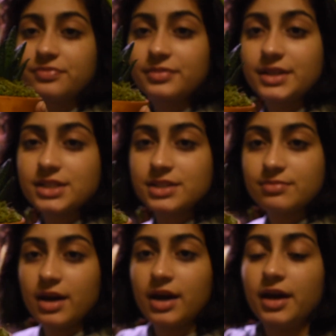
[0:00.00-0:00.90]
This is
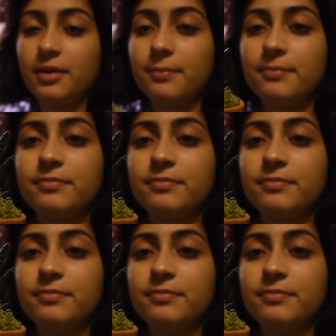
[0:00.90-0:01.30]
my,